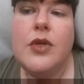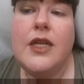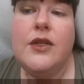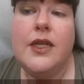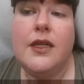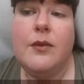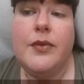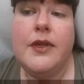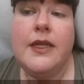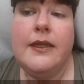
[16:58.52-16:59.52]
And you get a
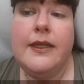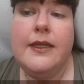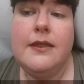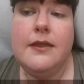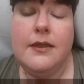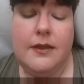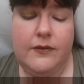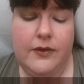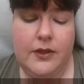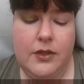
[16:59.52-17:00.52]
completely
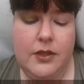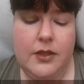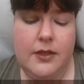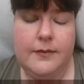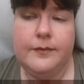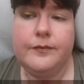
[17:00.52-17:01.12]
different look.